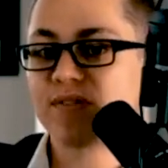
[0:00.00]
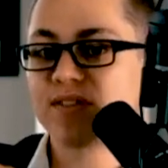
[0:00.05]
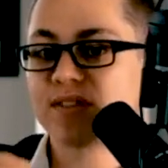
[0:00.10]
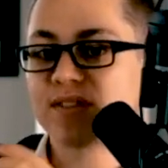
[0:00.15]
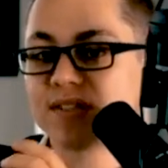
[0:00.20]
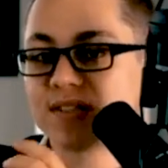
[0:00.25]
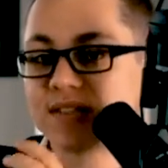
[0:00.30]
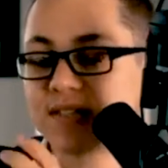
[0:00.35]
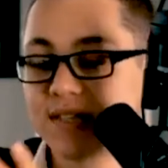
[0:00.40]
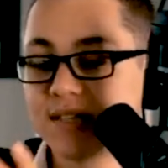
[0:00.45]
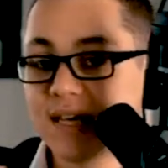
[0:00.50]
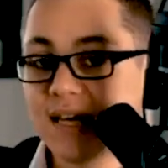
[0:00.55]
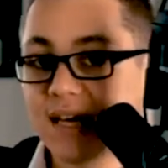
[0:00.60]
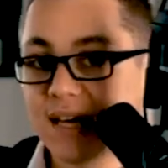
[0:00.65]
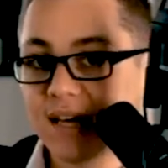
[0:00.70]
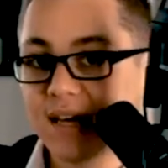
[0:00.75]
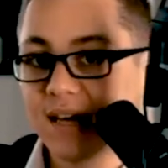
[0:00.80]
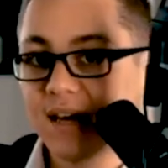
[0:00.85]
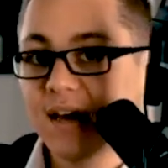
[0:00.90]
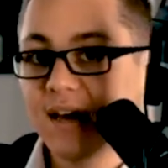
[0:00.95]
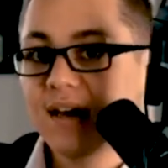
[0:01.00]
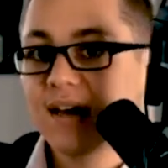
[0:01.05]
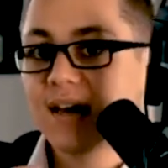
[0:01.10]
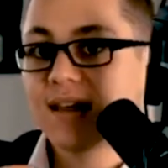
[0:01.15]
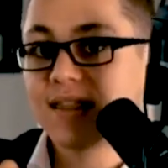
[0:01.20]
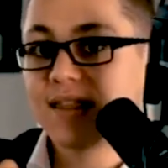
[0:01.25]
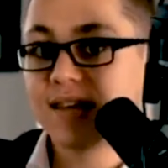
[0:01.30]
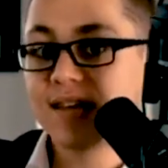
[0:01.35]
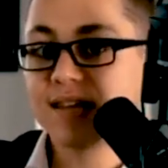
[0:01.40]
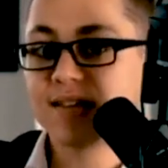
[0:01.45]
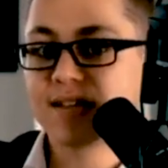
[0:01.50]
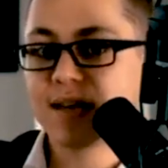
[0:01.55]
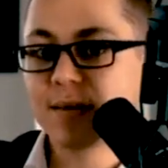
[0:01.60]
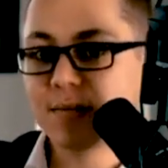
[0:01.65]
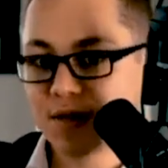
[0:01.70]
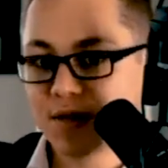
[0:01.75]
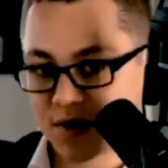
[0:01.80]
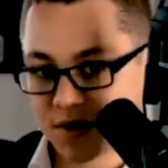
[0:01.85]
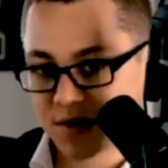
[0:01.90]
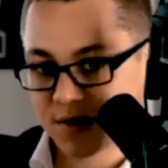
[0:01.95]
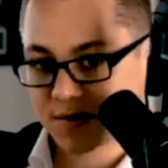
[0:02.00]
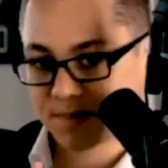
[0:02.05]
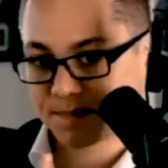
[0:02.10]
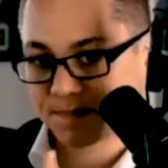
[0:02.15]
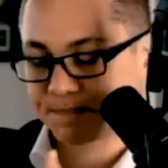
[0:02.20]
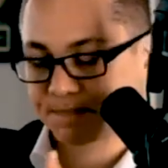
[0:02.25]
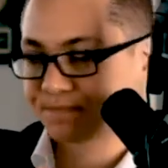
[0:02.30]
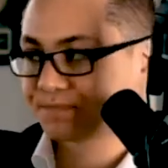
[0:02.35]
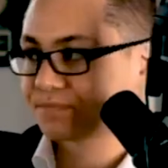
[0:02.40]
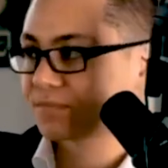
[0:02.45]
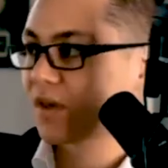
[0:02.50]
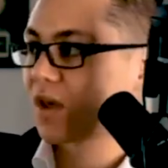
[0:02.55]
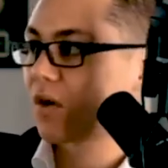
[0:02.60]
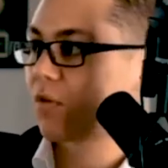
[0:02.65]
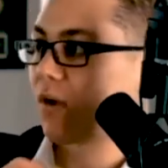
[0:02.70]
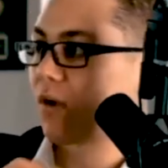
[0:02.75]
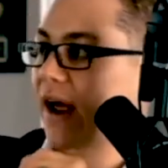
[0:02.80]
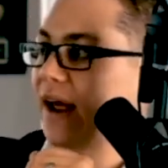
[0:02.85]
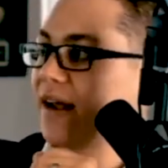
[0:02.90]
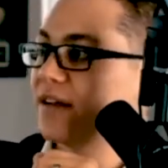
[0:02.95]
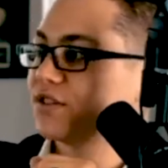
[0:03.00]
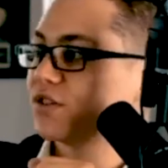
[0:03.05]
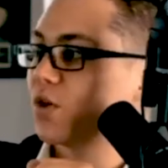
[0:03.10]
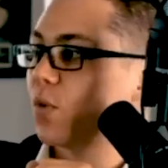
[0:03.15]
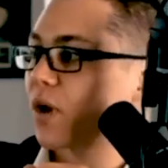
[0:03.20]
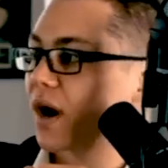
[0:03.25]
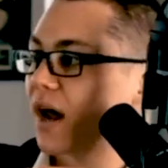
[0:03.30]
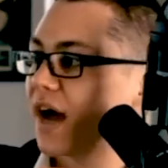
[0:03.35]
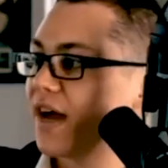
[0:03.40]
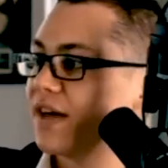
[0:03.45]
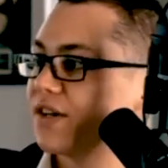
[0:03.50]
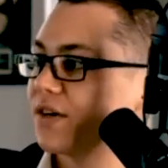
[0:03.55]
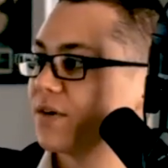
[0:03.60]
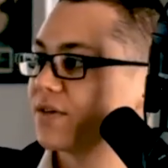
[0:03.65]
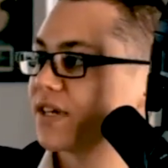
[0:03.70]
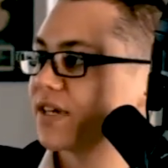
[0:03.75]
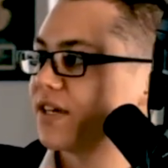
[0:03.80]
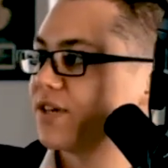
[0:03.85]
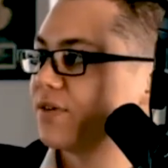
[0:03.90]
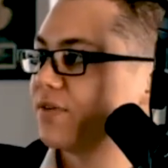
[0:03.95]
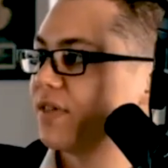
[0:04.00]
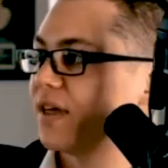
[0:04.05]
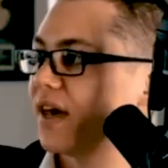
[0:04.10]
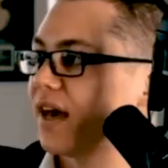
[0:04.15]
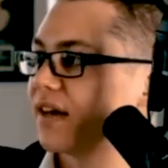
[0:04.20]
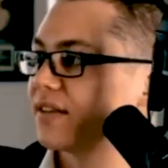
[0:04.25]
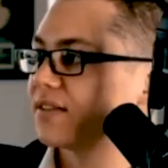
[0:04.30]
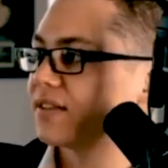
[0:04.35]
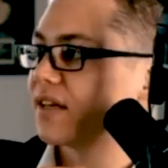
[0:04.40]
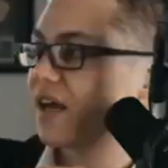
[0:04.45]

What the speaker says: see these images, right? So what I do is I do this.